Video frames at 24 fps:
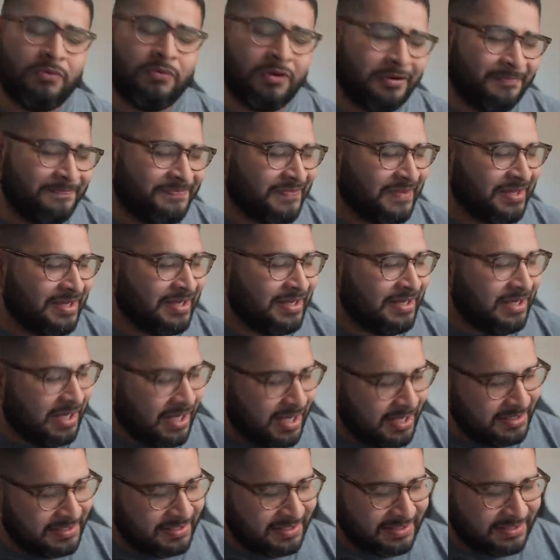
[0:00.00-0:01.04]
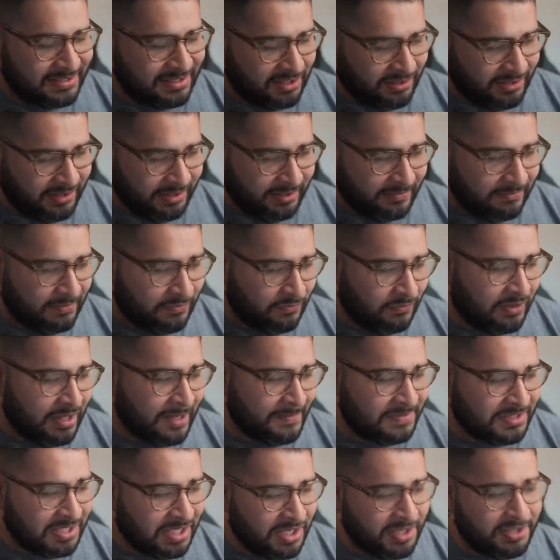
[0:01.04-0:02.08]
Well, not necessarily. What
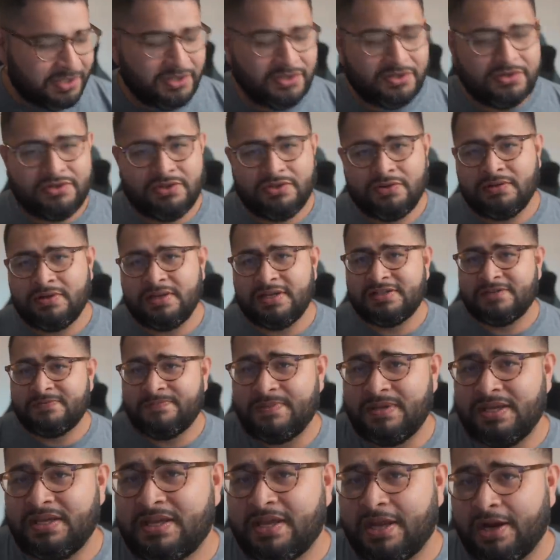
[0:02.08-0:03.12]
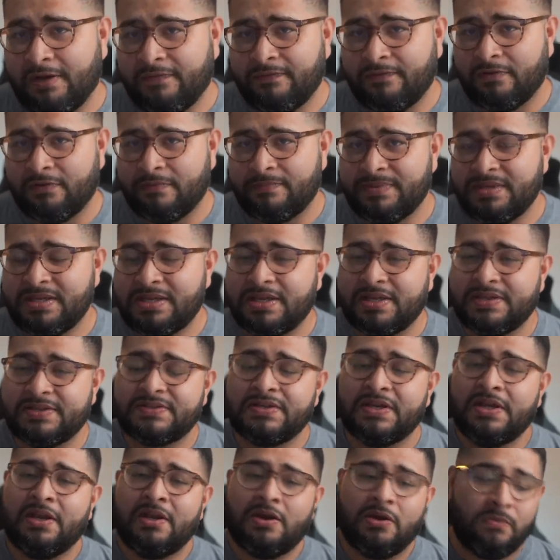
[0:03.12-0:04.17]
I'm telling you to do is be careful, because
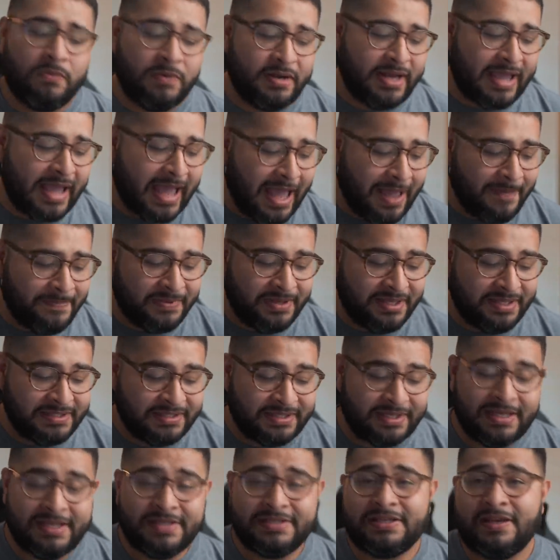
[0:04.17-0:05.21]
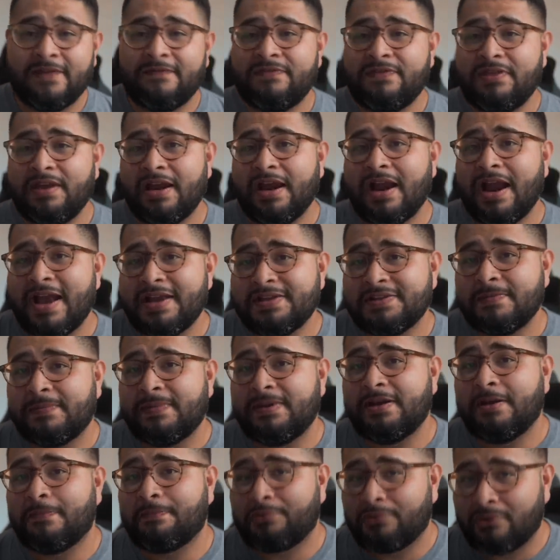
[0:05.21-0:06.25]
what happens is if there hasn't
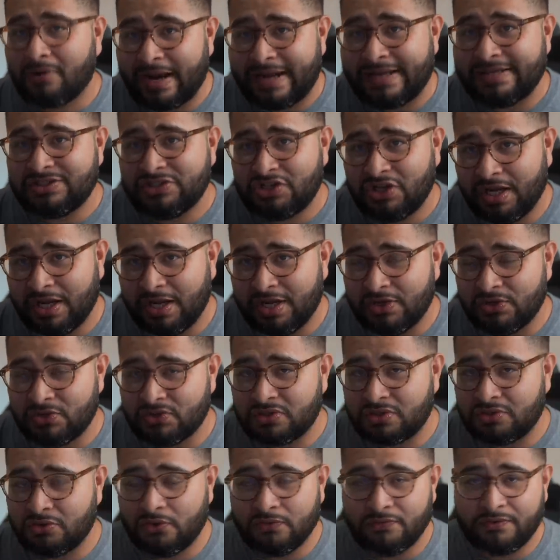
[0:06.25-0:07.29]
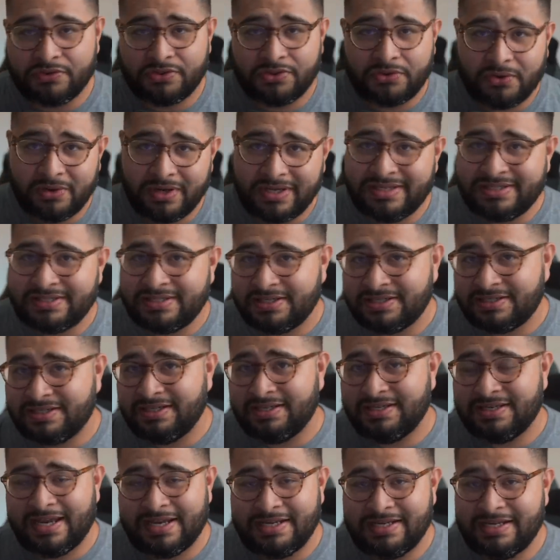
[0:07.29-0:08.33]
been a price change in over thirty,
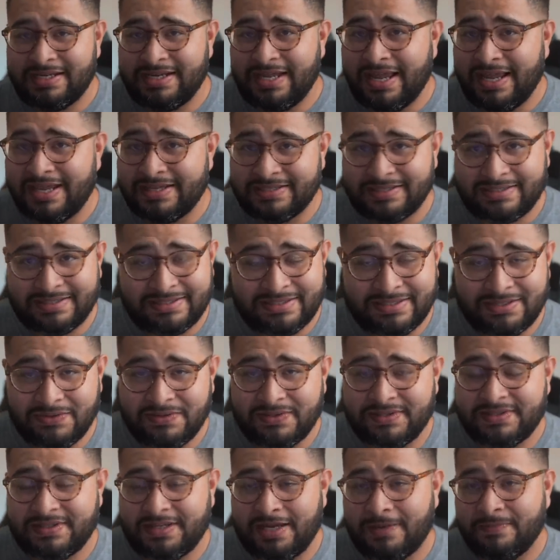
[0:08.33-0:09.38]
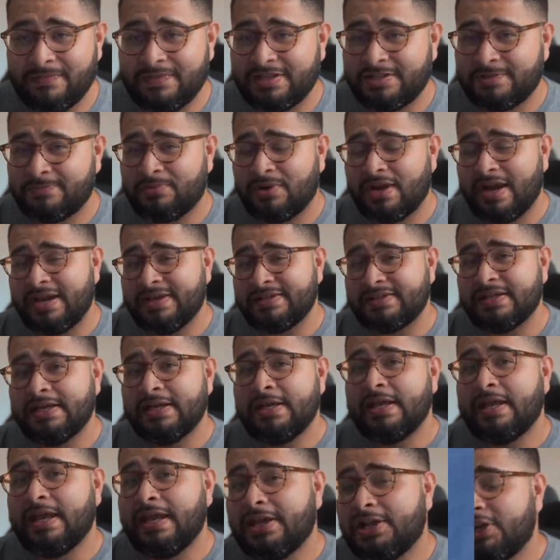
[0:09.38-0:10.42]
sixty, ninety days, it's still the same list price.
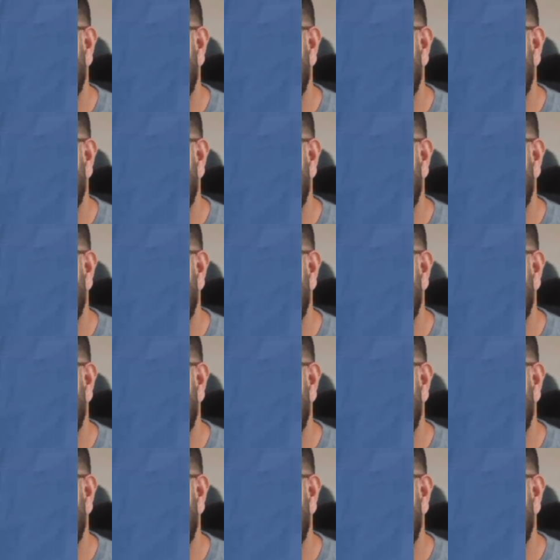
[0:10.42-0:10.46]
It